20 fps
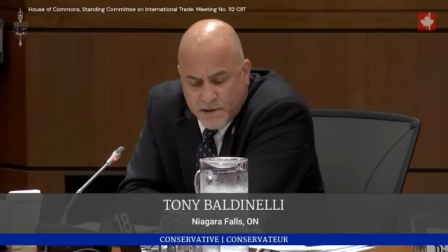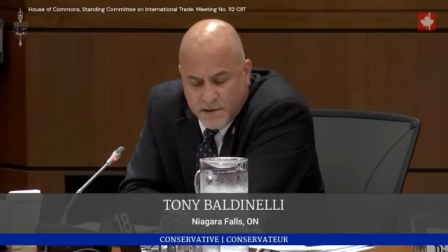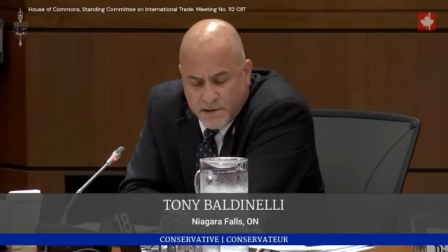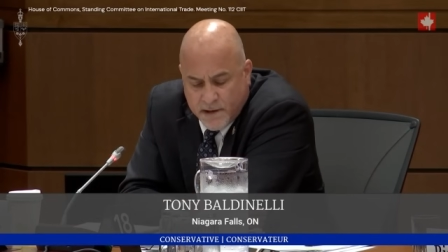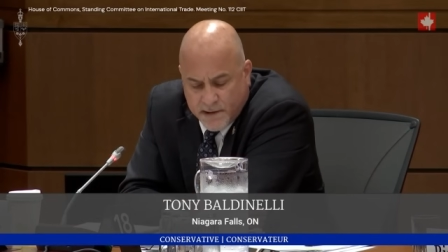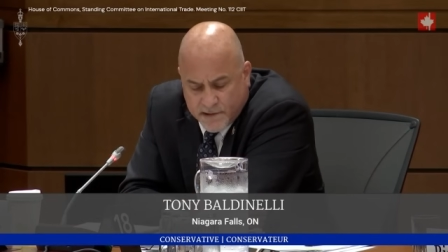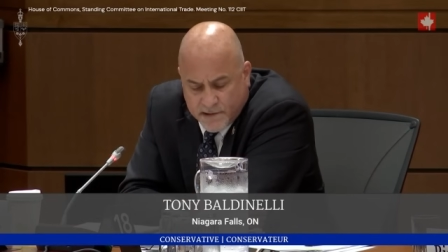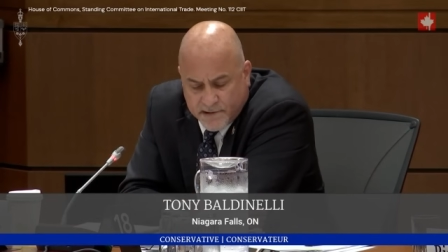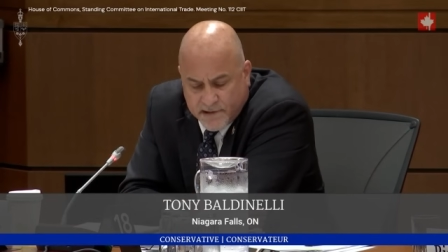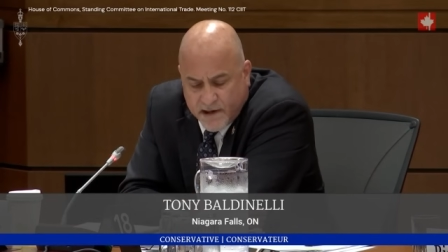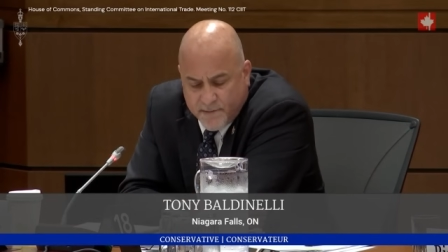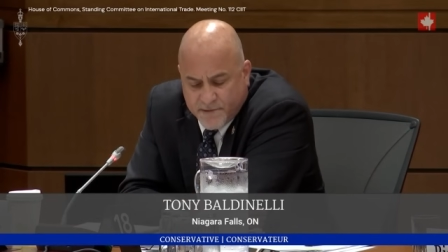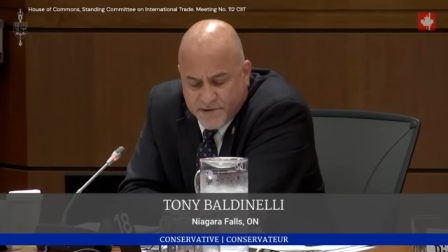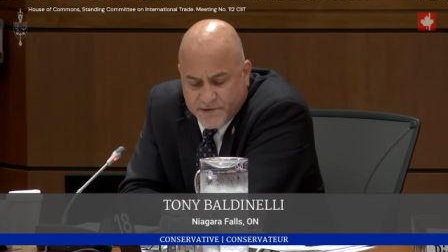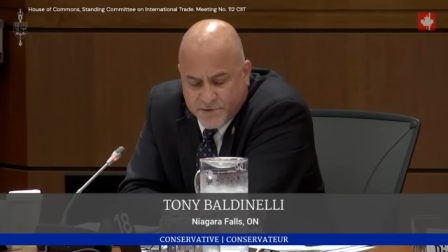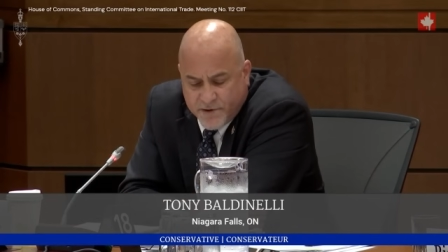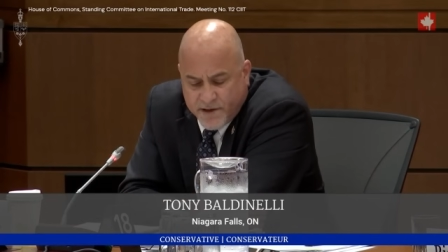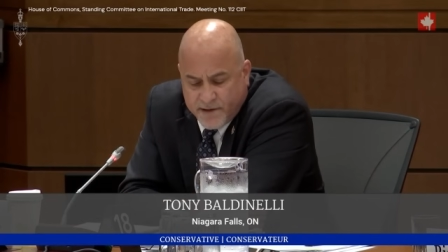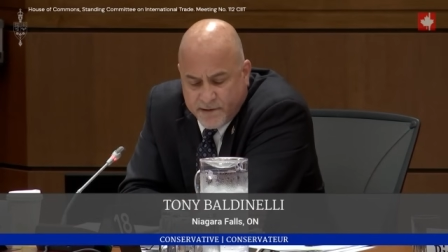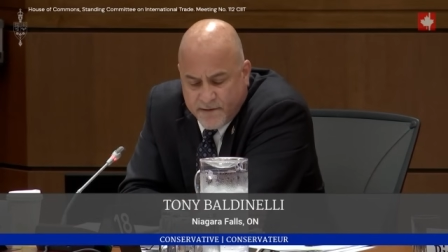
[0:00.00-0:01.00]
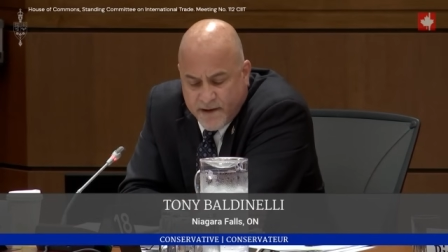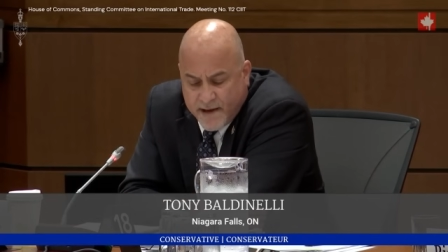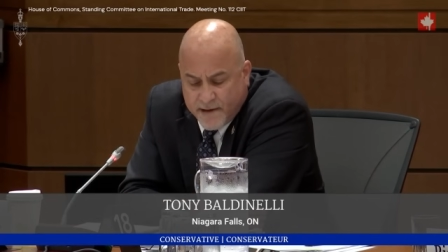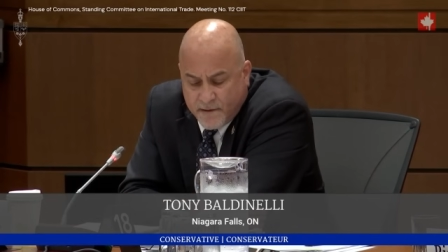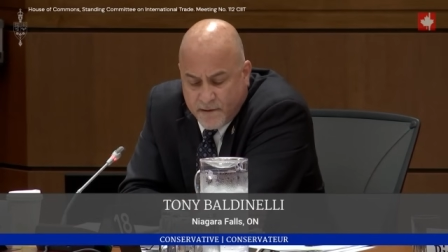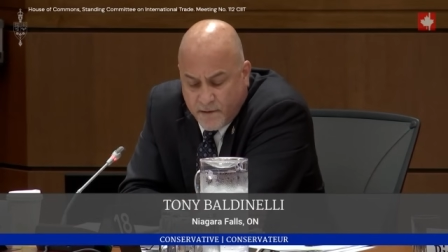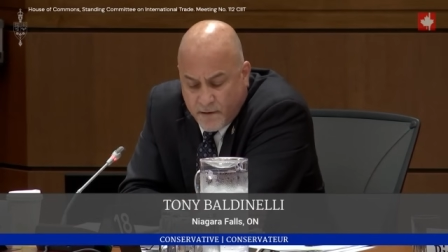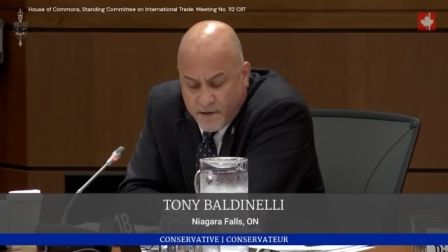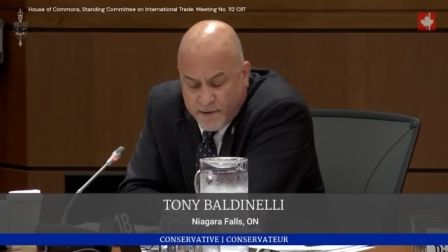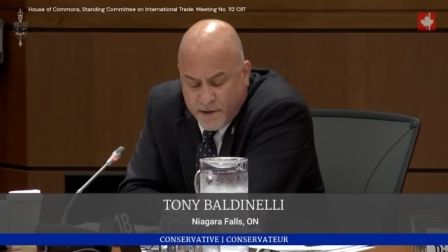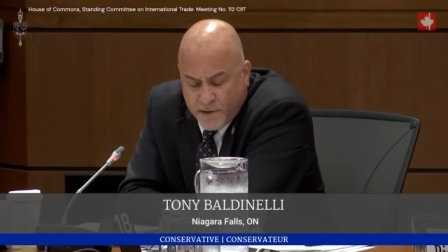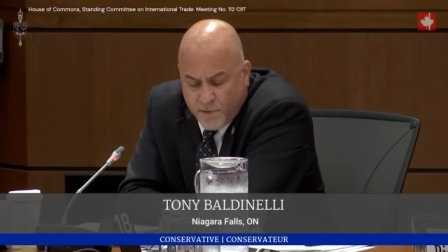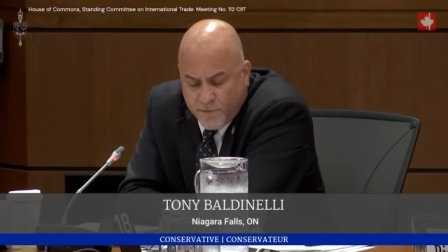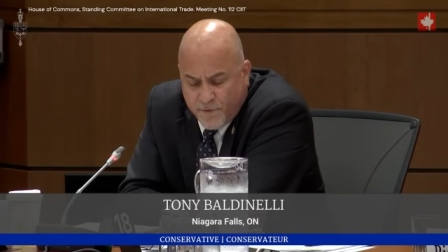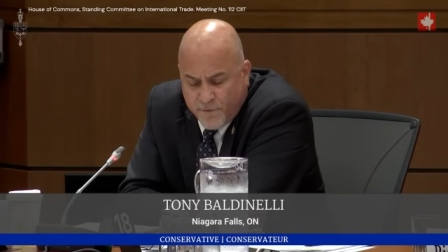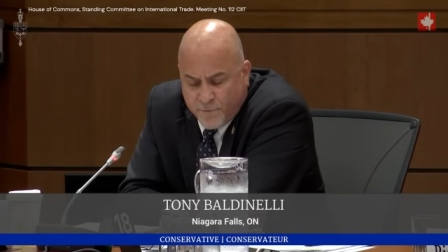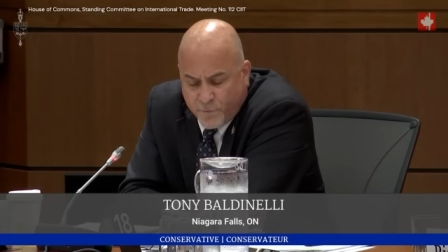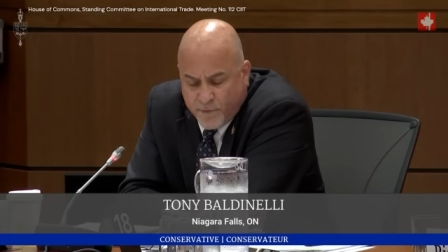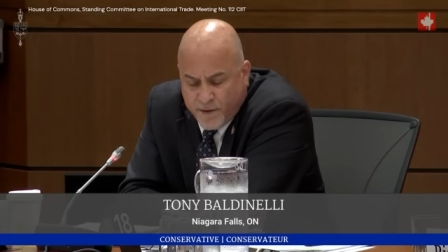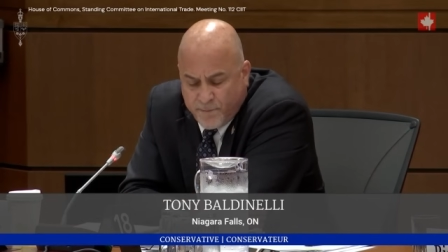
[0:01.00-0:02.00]
Need to demonstrate that, you know,
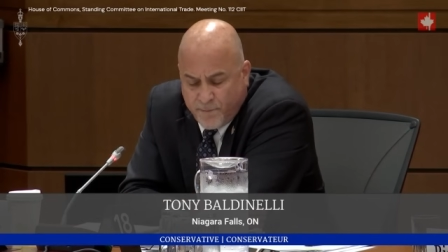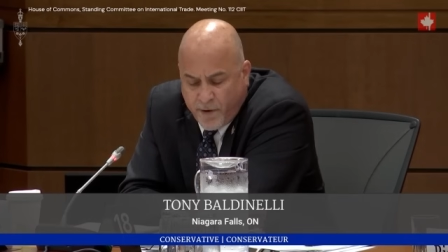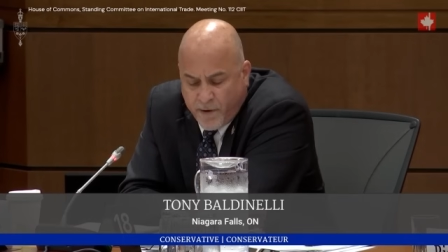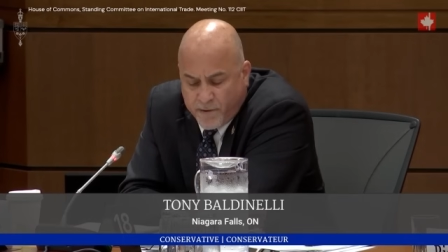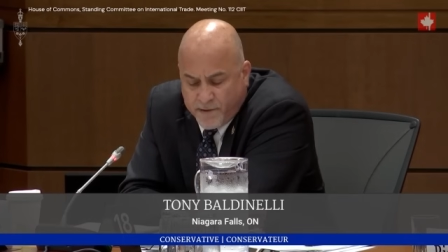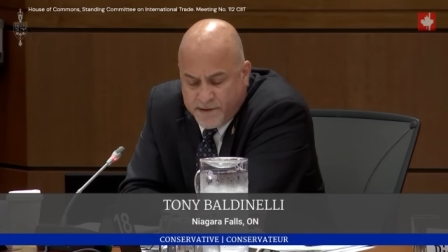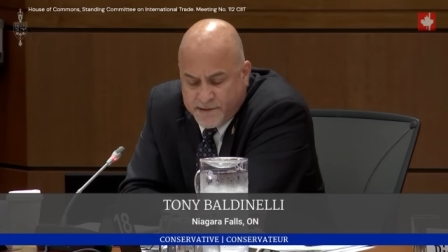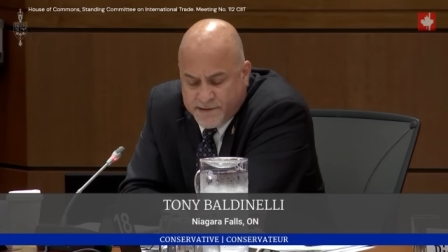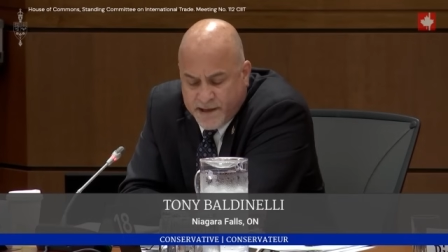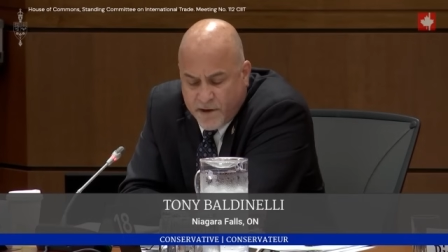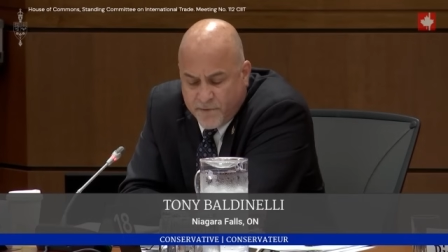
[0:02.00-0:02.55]
the three parties,